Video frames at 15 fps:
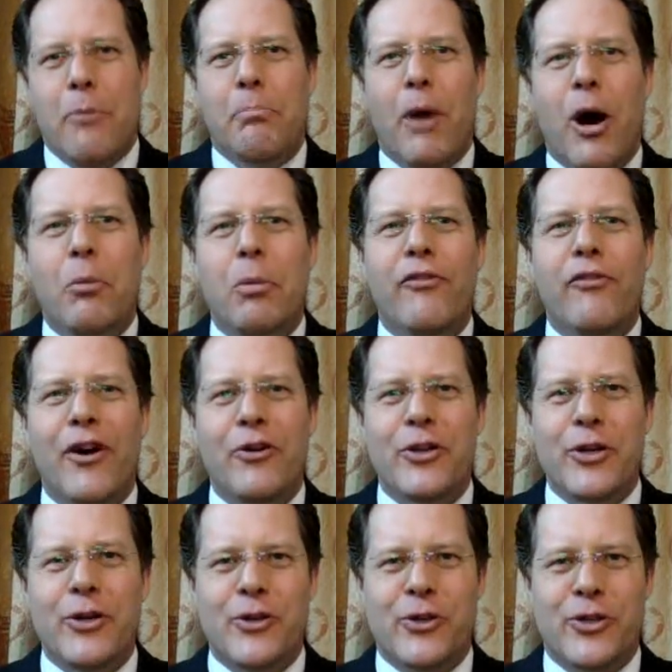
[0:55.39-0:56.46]
Mobile
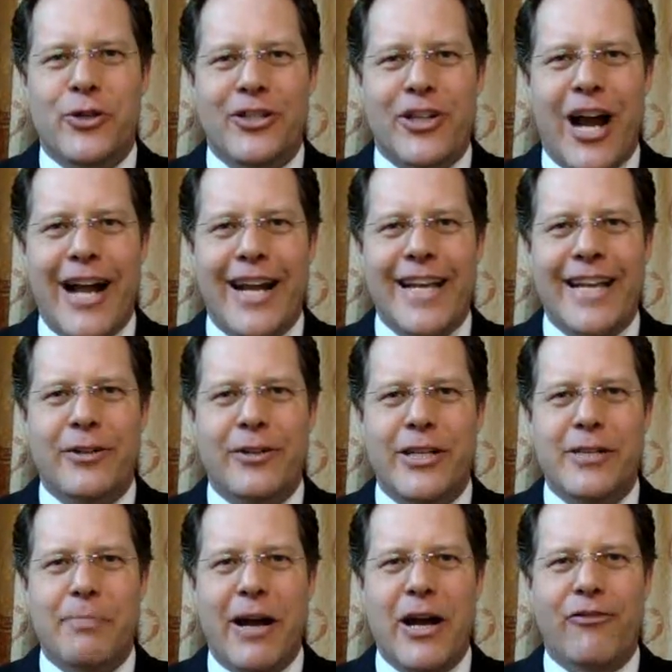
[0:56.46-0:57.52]
phone users in China
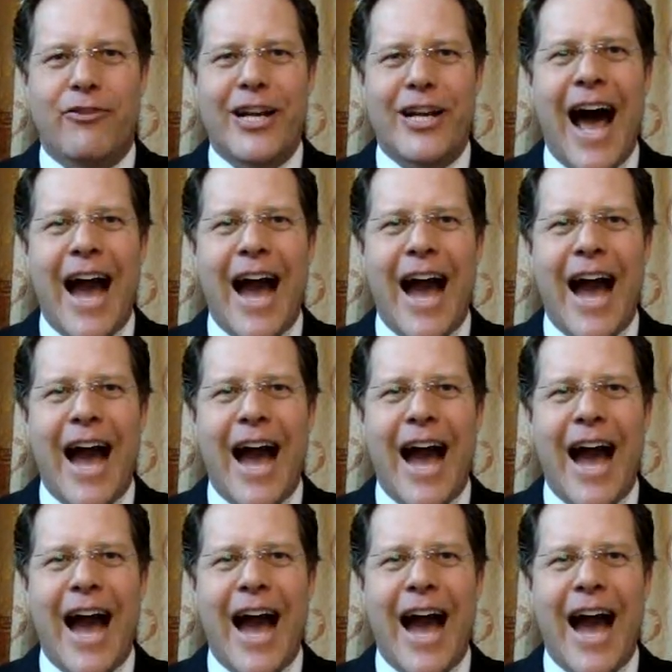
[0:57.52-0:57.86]
increased by over